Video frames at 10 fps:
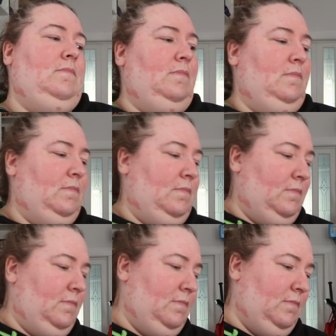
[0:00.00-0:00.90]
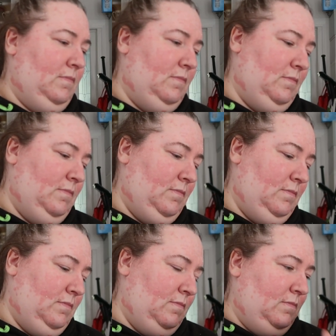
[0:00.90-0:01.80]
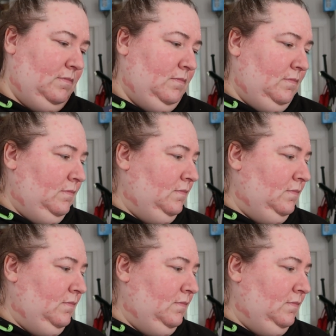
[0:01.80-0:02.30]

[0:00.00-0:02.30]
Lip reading: Nobody speaks.